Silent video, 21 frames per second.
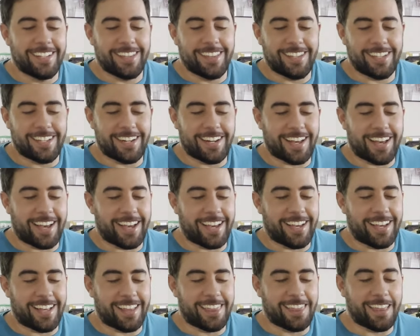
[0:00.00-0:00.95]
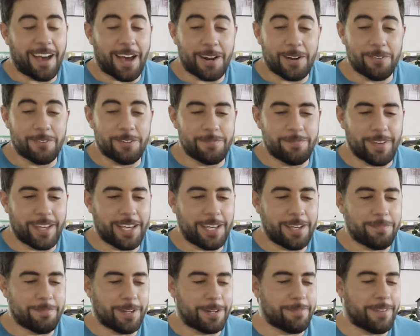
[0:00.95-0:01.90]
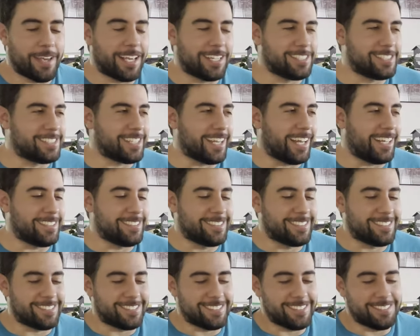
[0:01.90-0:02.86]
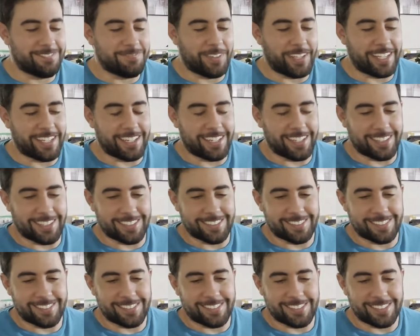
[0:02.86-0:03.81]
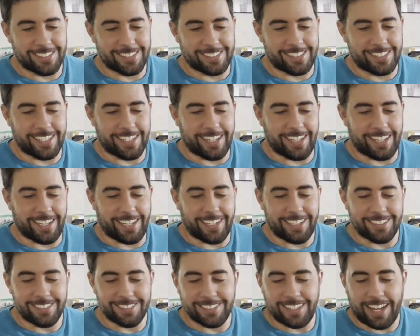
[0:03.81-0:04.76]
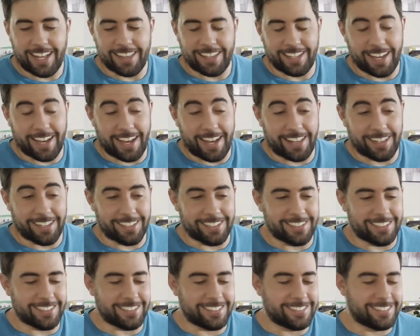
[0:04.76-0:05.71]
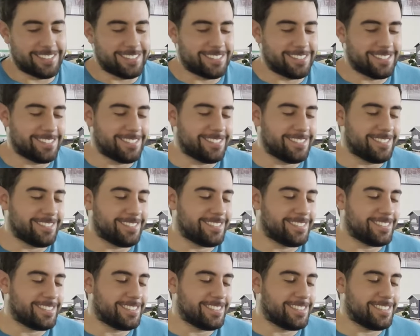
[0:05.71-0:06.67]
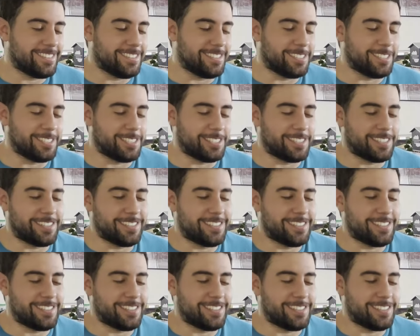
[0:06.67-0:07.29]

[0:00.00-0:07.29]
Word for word: than I uh, thought it would be, but it makes sense. It's being in the the city on the island. It's there's just